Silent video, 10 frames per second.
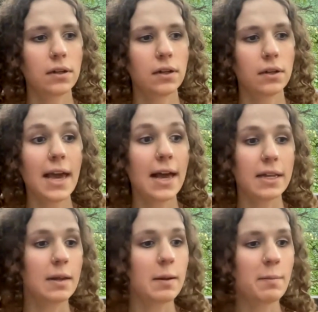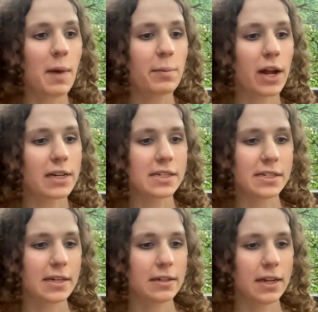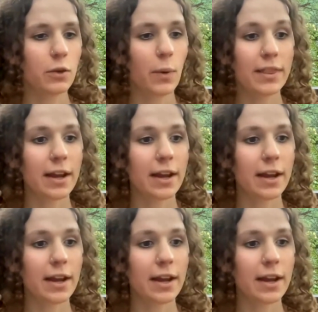Yeah, in my practice and the way that I